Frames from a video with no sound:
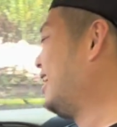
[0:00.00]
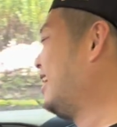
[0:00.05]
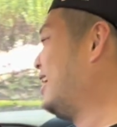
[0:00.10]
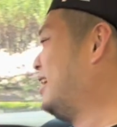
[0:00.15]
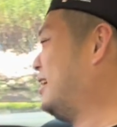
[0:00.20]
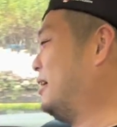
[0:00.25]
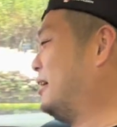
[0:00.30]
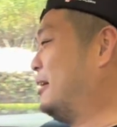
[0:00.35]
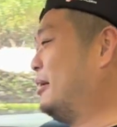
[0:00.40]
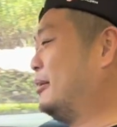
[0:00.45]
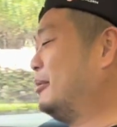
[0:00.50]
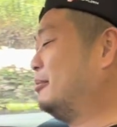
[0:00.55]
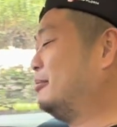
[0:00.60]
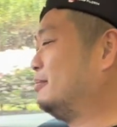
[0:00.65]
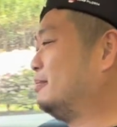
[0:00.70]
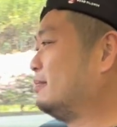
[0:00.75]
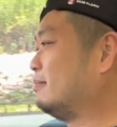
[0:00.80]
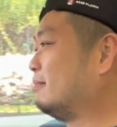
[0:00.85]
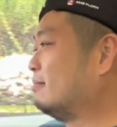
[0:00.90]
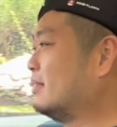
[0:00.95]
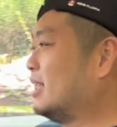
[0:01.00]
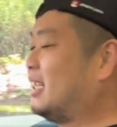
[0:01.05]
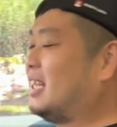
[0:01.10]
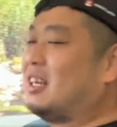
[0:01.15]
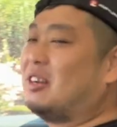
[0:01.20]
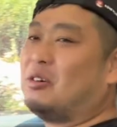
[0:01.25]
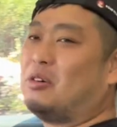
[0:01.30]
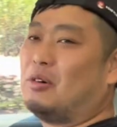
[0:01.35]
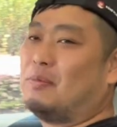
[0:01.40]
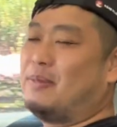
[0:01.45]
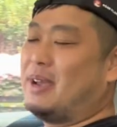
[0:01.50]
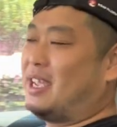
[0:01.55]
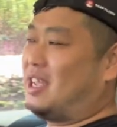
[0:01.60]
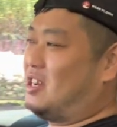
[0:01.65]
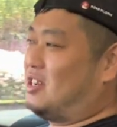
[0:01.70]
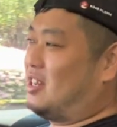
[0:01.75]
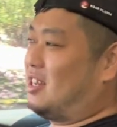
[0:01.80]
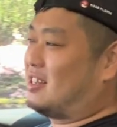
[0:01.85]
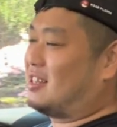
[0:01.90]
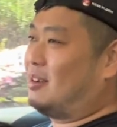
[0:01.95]
I think the whole
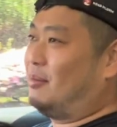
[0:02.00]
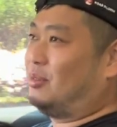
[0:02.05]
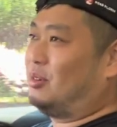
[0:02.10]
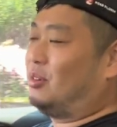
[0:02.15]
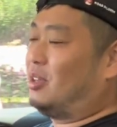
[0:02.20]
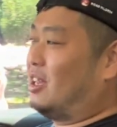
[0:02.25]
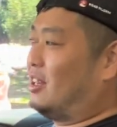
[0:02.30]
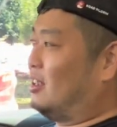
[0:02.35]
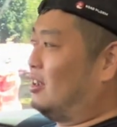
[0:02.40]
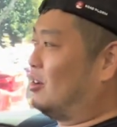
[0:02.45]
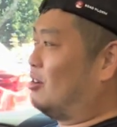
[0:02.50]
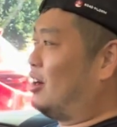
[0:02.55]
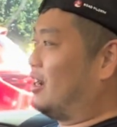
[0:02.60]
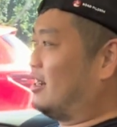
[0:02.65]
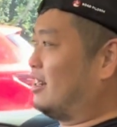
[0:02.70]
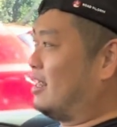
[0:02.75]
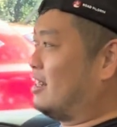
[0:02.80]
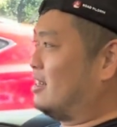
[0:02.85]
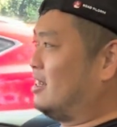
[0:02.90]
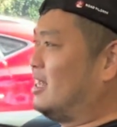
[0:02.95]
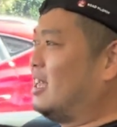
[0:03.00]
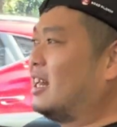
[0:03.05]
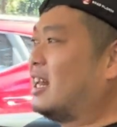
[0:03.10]
package does come together quite nicely,